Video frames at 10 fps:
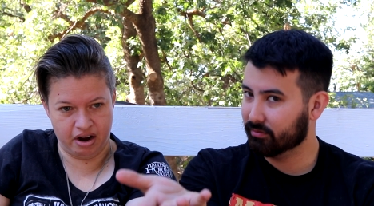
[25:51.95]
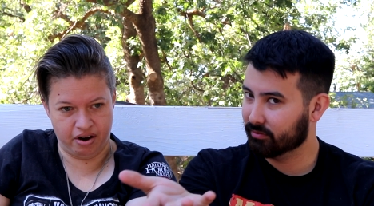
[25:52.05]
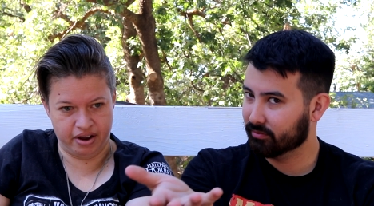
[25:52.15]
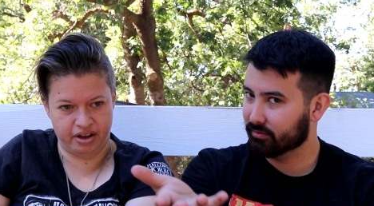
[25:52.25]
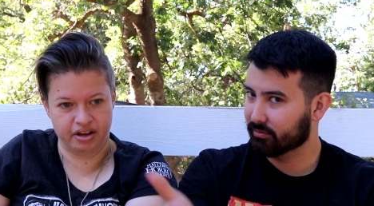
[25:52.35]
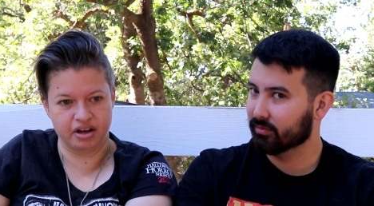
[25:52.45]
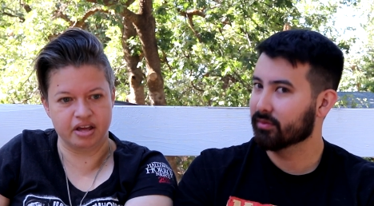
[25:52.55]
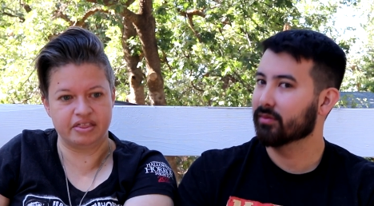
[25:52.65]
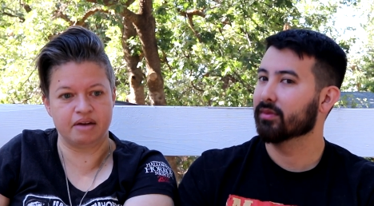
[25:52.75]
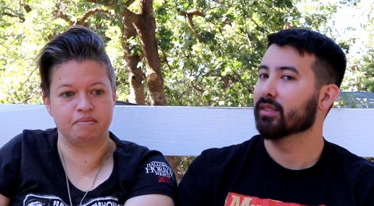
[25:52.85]

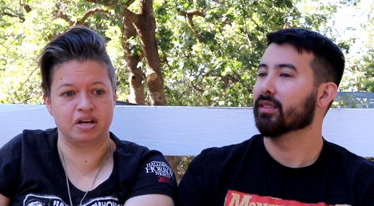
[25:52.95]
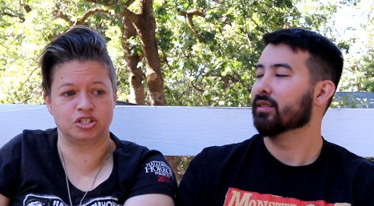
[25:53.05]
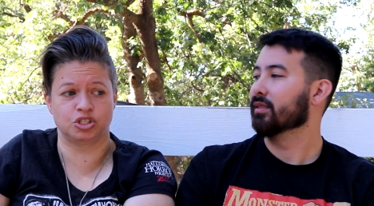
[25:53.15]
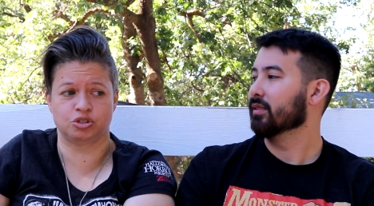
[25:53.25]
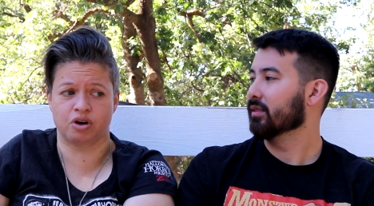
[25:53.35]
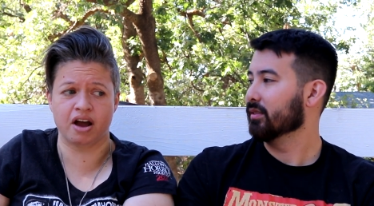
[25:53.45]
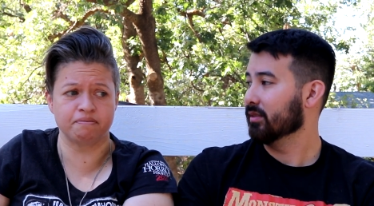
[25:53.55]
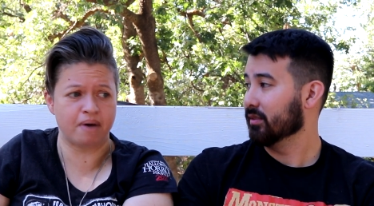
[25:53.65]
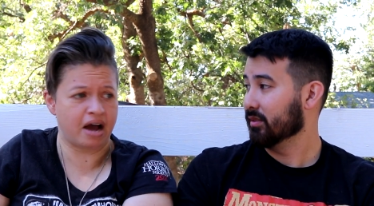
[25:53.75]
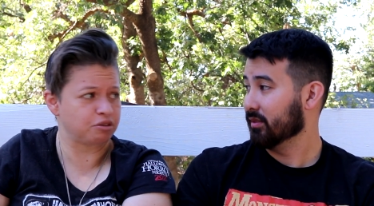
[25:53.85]
Speaker 1: area. They may just
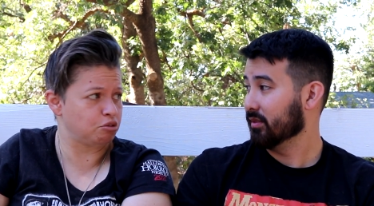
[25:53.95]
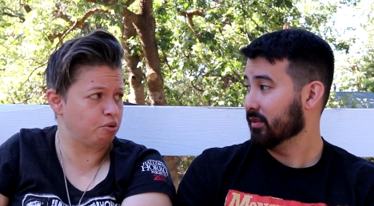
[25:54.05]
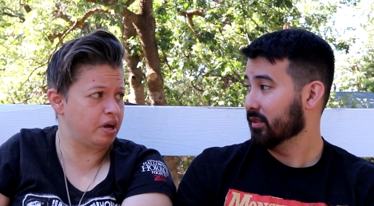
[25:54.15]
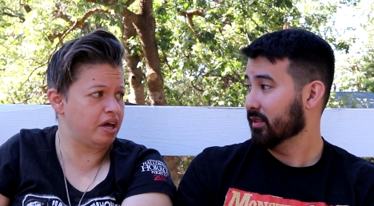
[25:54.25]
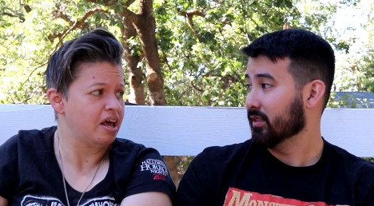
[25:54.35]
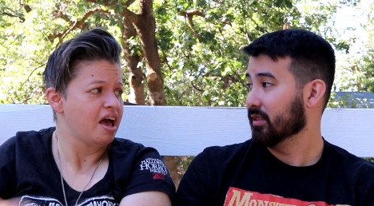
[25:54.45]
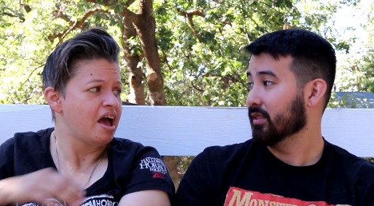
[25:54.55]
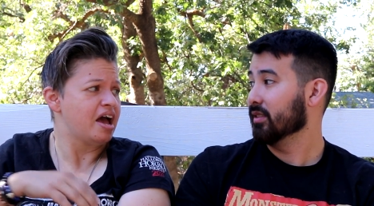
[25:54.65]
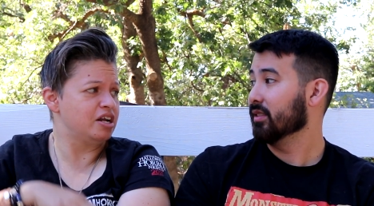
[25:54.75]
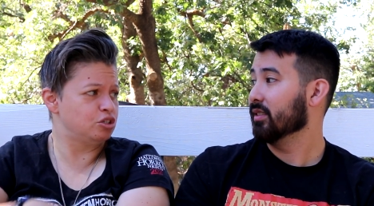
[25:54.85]
drive back through it
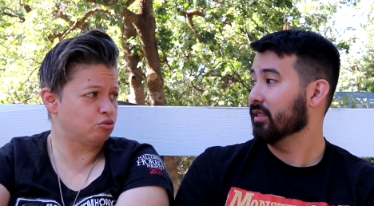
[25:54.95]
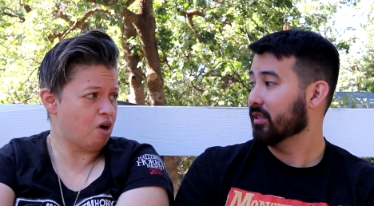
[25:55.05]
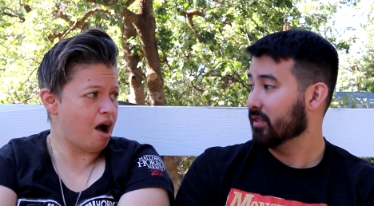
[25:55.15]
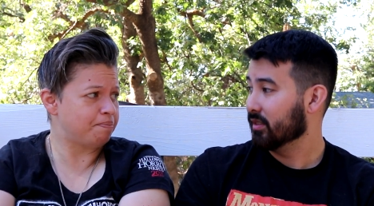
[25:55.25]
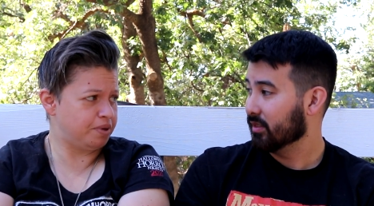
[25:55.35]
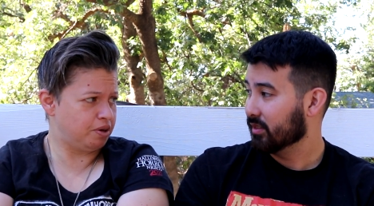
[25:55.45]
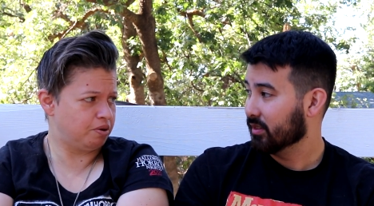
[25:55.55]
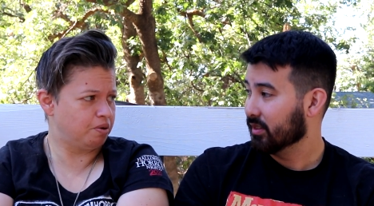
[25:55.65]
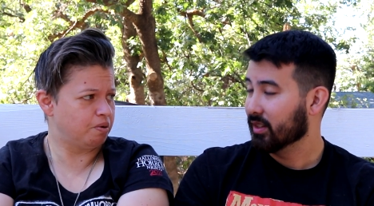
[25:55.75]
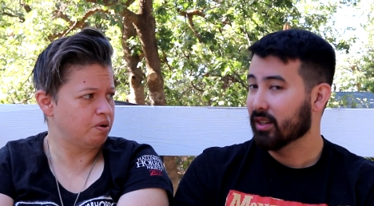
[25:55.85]
and drop
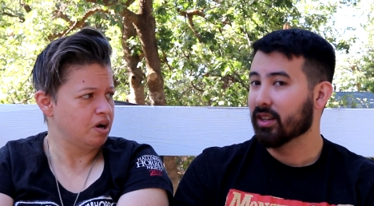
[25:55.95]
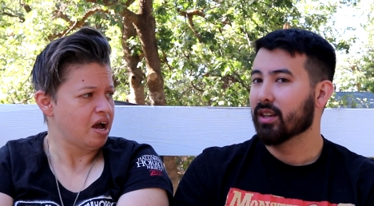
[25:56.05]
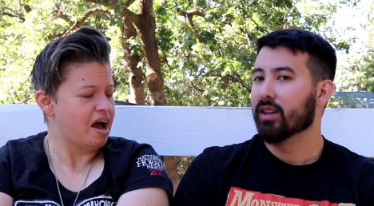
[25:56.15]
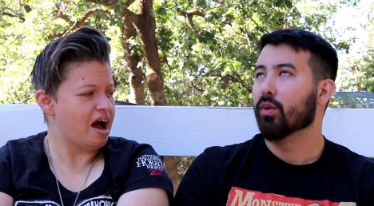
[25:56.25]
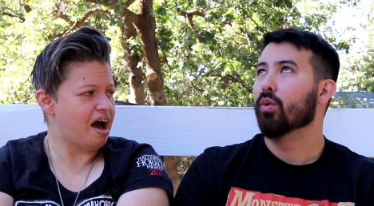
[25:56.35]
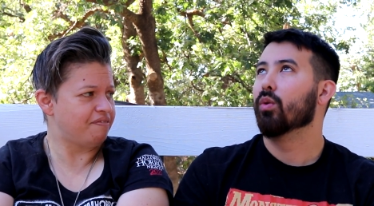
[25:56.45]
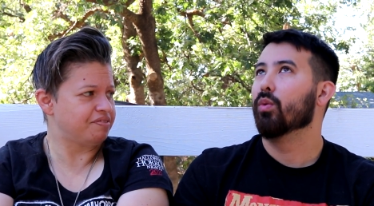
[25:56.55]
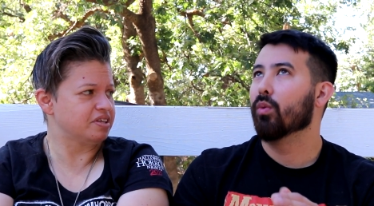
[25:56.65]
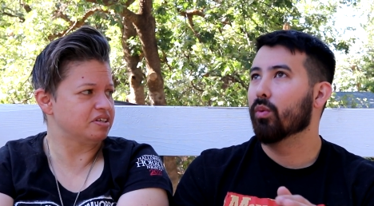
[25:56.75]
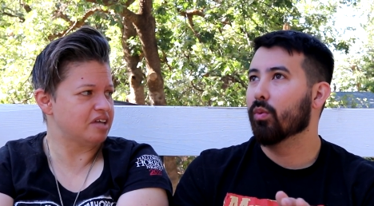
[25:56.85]
you
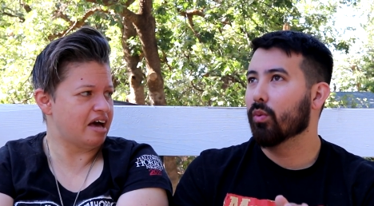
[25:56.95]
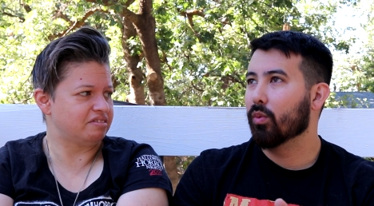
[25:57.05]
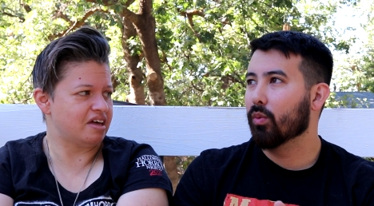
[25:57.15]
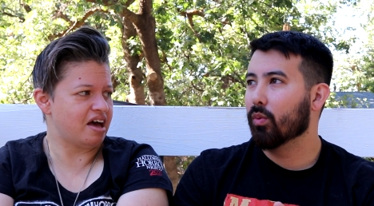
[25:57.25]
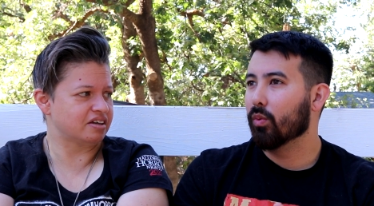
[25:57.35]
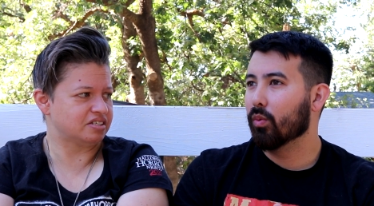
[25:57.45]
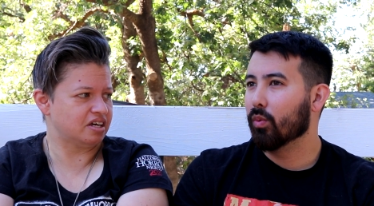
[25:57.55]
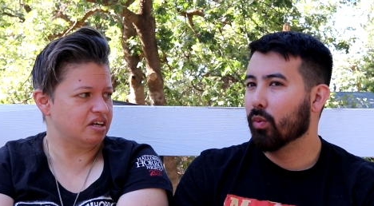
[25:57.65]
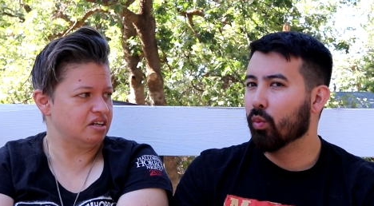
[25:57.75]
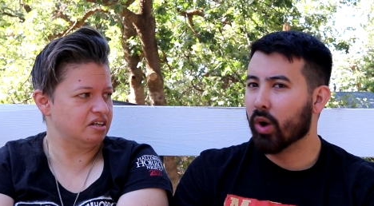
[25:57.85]
at the
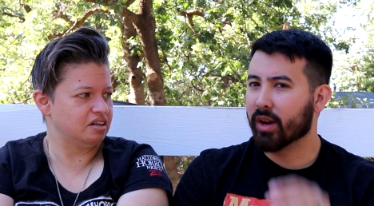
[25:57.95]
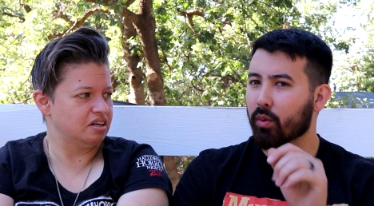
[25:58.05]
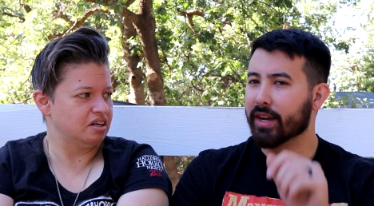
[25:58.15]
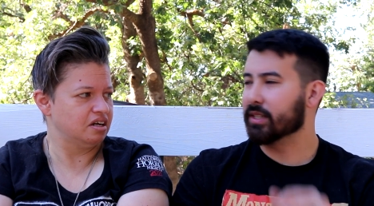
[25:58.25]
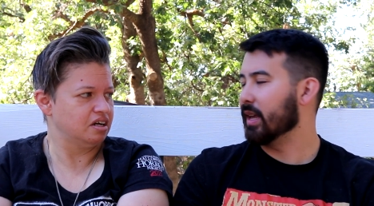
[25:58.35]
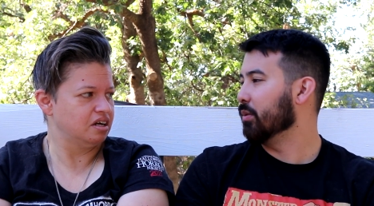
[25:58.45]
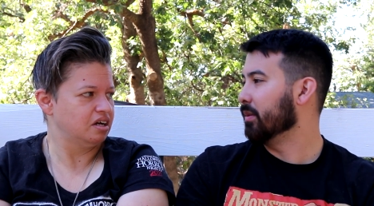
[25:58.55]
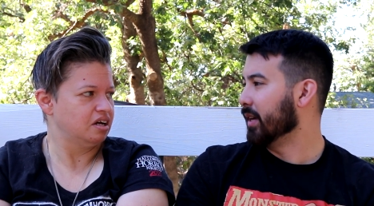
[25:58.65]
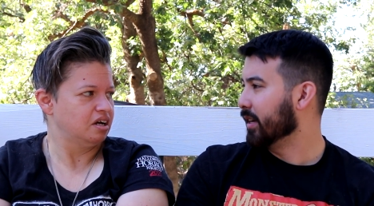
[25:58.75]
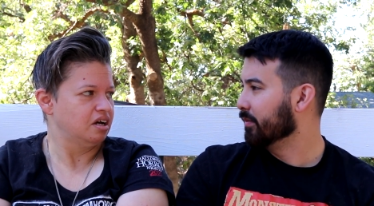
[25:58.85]
exit.
Speaker 2: What a waste that
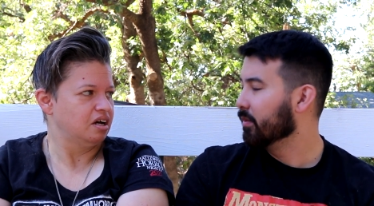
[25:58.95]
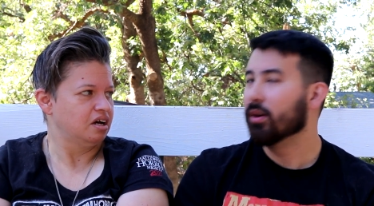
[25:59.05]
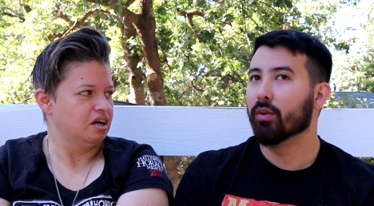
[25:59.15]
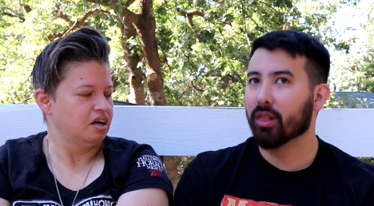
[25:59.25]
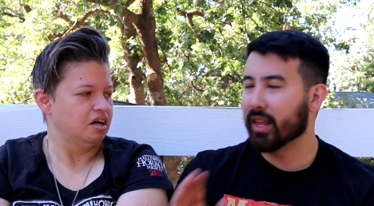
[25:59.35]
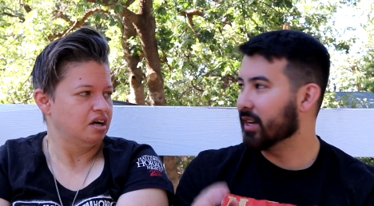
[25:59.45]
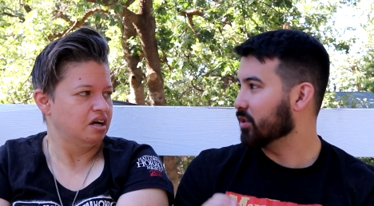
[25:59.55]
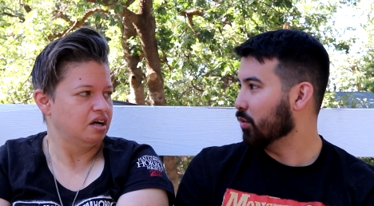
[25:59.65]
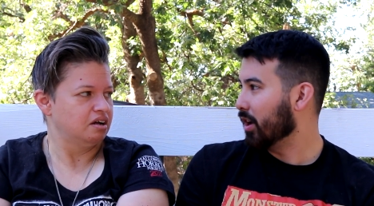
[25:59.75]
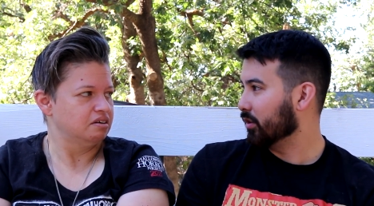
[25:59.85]
would be. Let
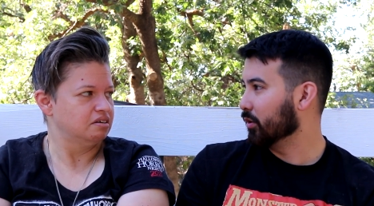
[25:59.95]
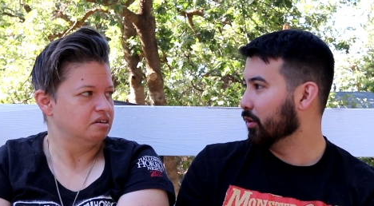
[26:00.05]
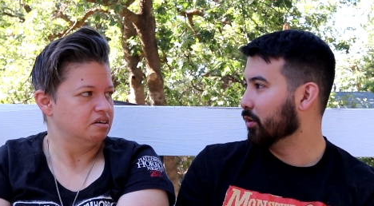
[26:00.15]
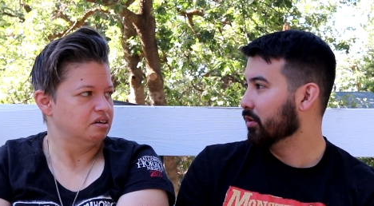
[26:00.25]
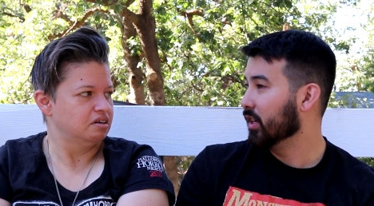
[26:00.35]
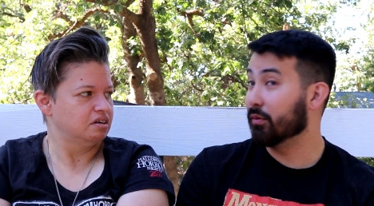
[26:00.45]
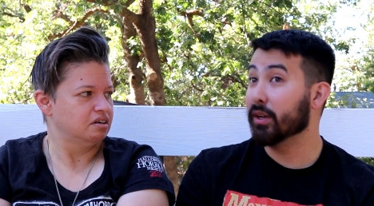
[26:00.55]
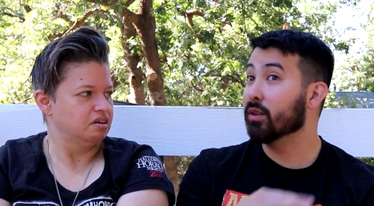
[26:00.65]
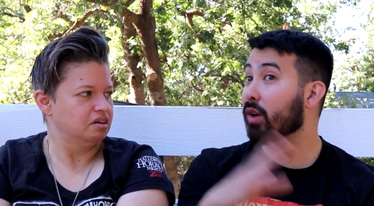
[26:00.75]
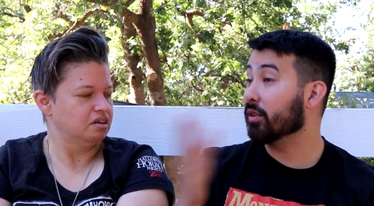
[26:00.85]
us walk through. If
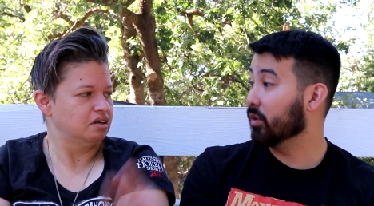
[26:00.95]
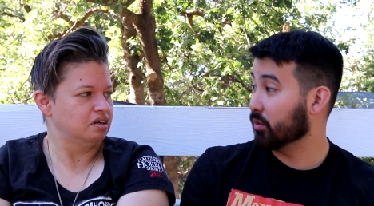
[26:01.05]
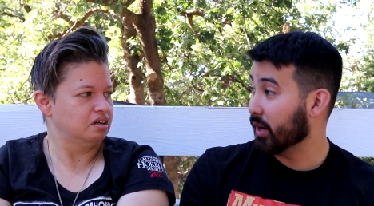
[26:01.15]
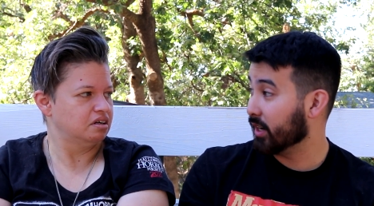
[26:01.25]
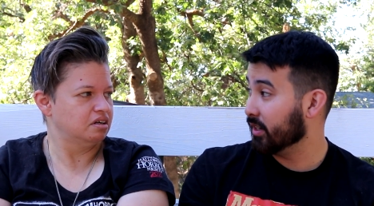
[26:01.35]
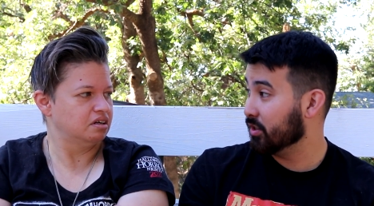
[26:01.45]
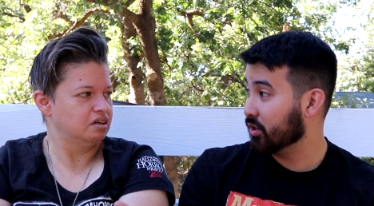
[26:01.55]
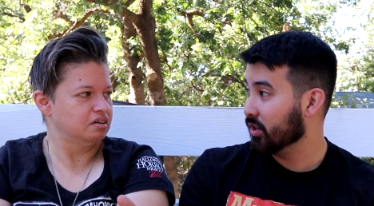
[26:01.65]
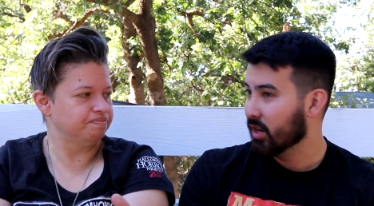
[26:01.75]
we could walk through the wreckage,